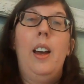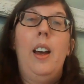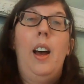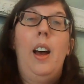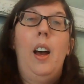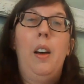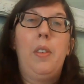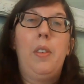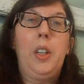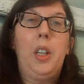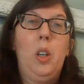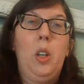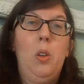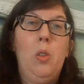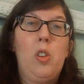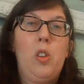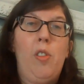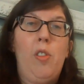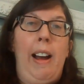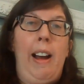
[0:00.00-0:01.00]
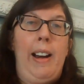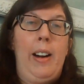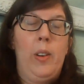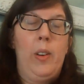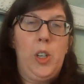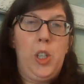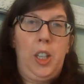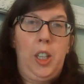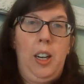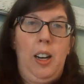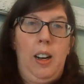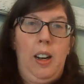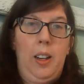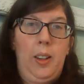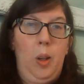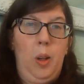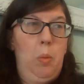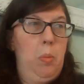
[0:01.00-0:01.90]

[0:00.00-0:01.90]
of a huge fire in Chicago.